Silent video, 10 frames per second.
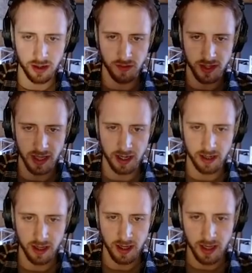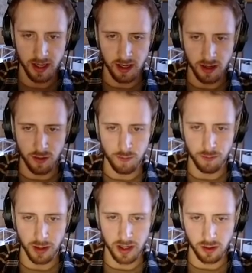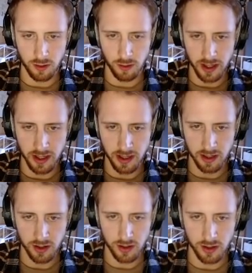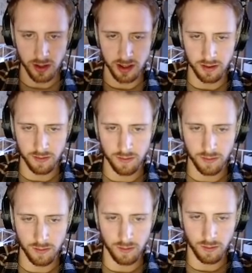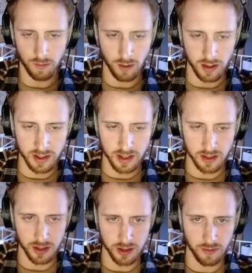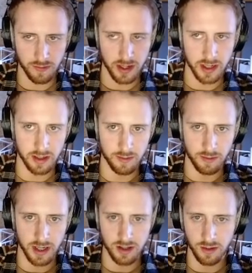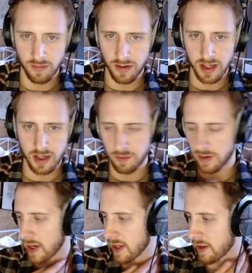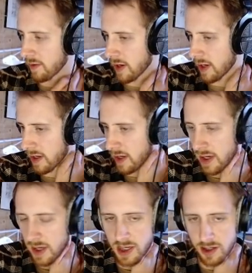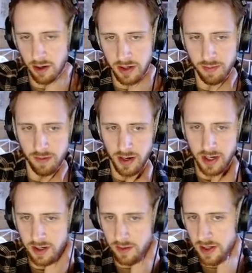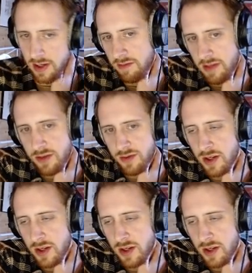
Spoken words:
stayed by the corner here, because what is this position providing him, right? It's not providing him with anything, really. It's only providing... It's really not